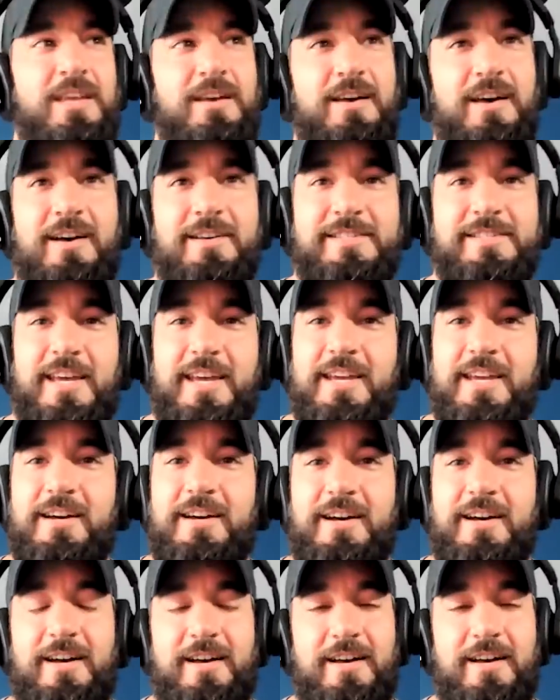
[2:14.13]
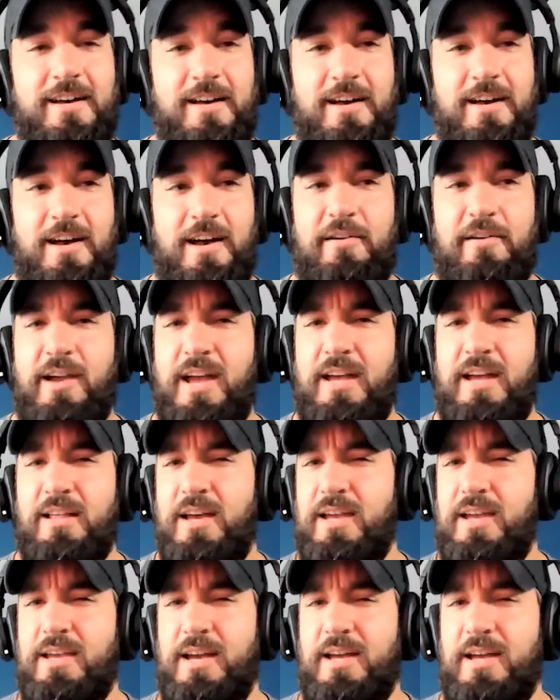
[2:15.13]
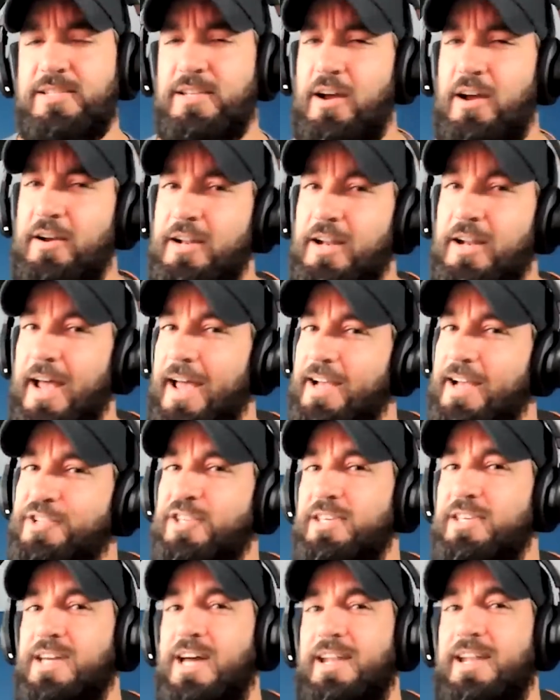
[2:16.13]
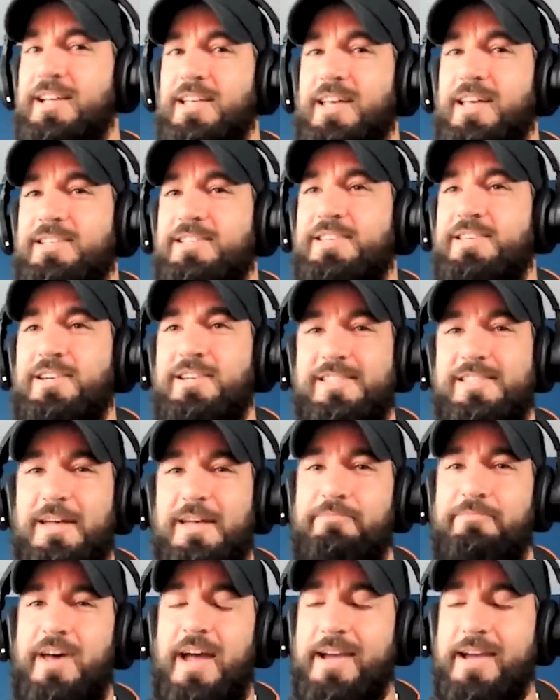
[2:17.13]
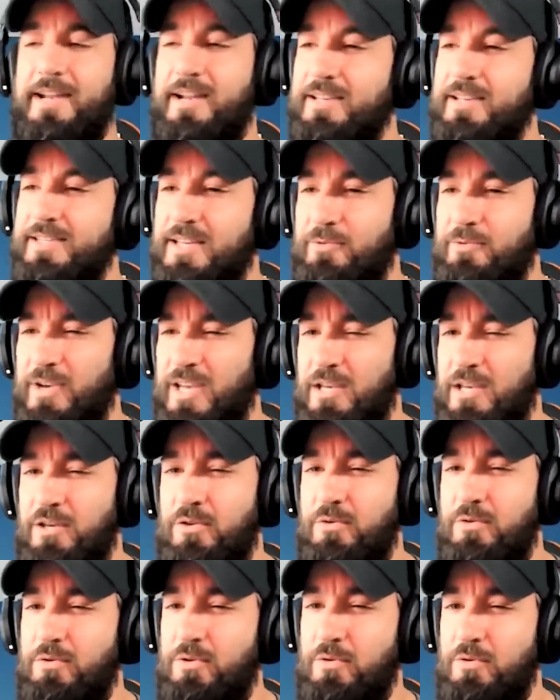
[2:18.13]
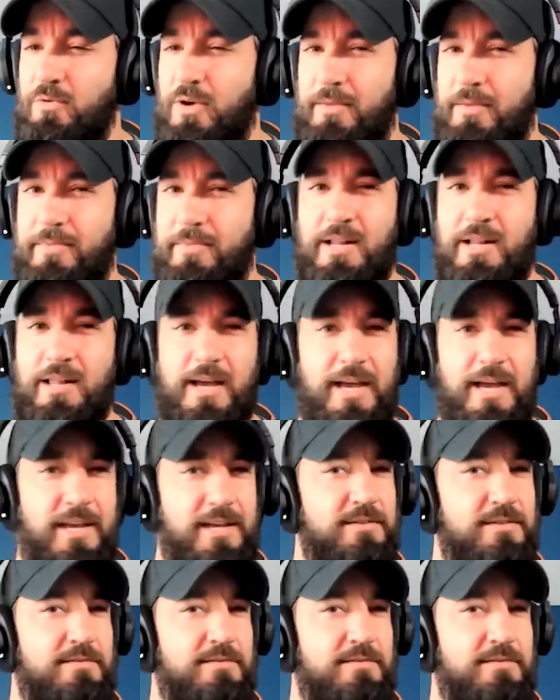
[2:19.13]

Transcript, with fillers: I was like, "All right." Like I started, I actually kind of like took a step back, and I was like, "Wait, you you want me to like?"